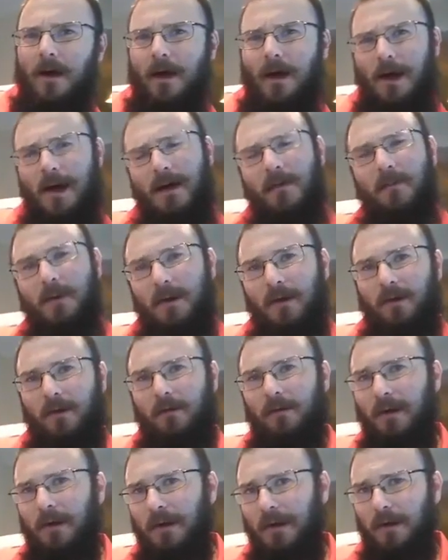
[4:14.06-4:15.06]
I want to
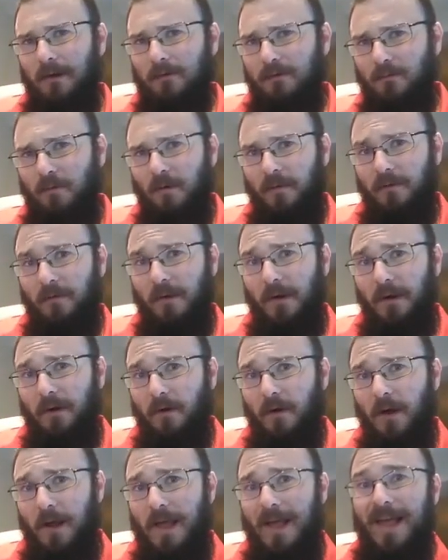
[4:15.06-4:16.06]
look like Arnold
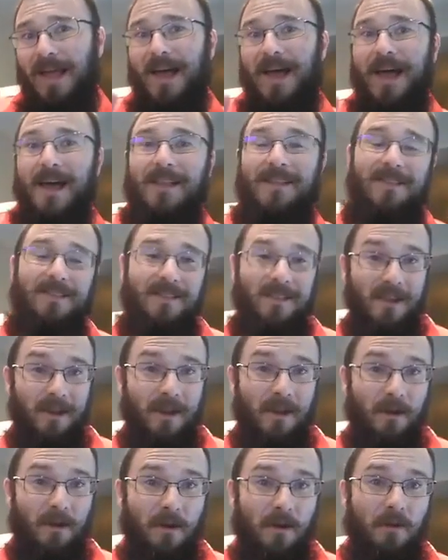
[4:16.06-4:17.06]
Schwarzenegger. And
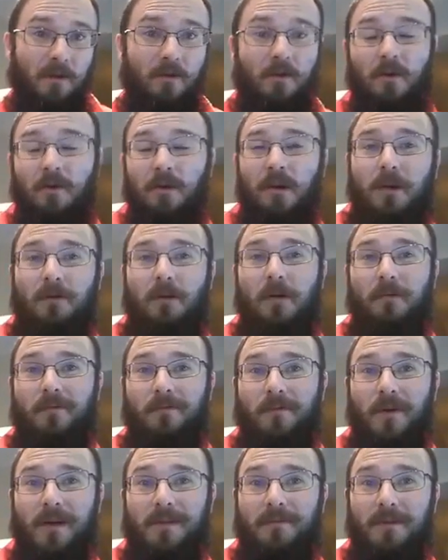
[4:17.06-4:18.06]
then turning around
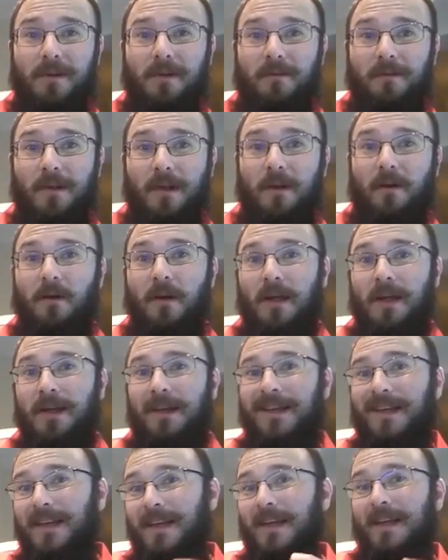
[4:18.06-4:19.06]
5 minutes later,
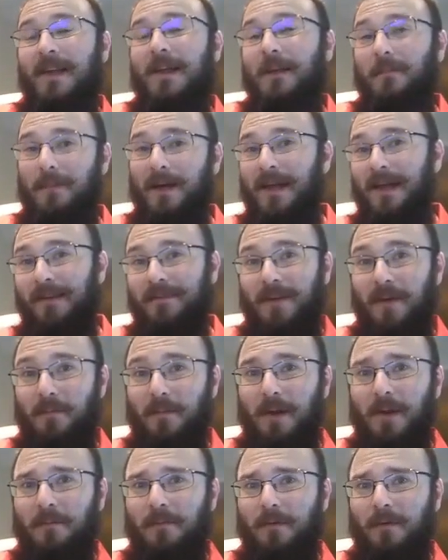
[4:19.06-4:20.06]
eating a bag of
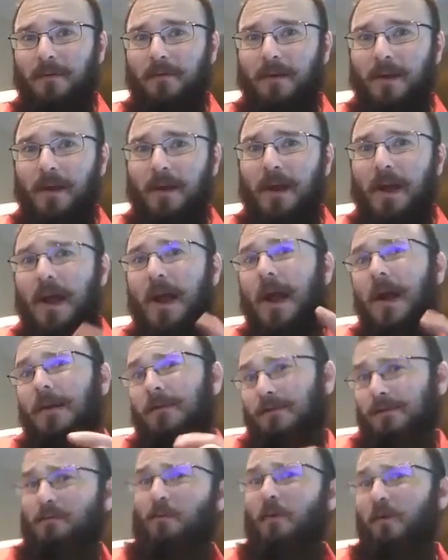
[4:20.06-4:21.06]
M&Ms and saying,
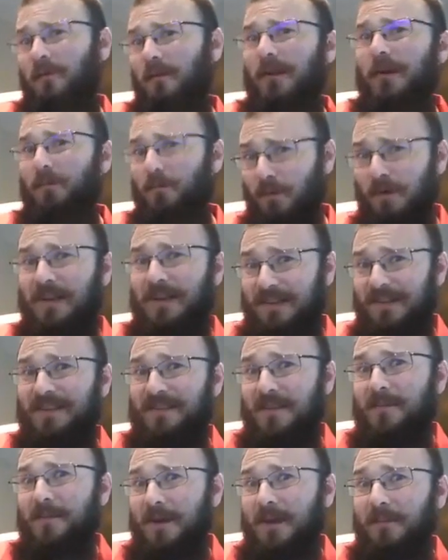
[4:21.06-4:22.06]
Arnold Schwarzenegger would eat these
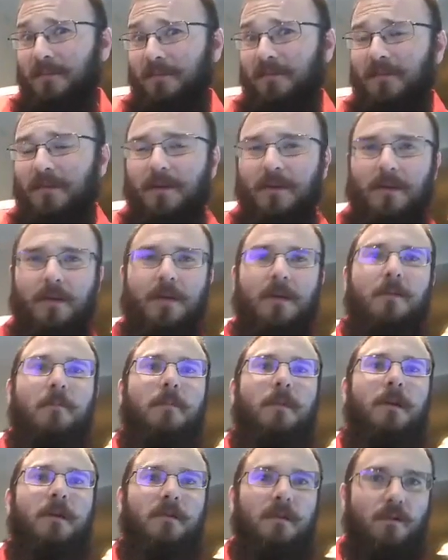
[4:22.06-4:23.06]
M&Ms.
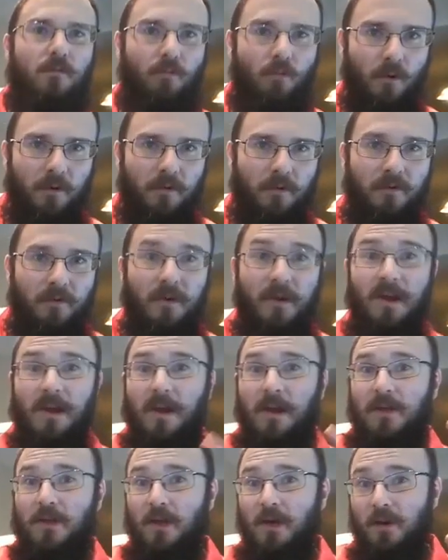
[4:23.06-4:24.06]
Because he wouldn't.
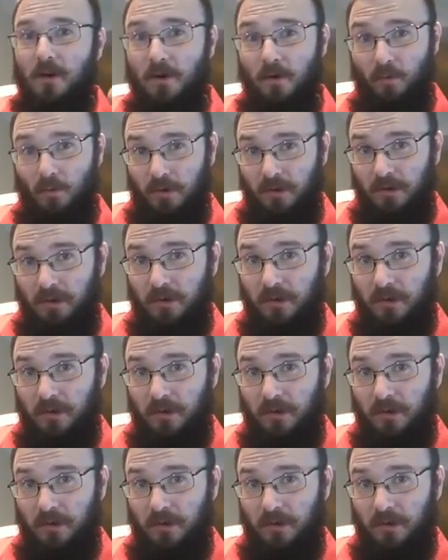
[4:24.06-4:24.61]
And you know it.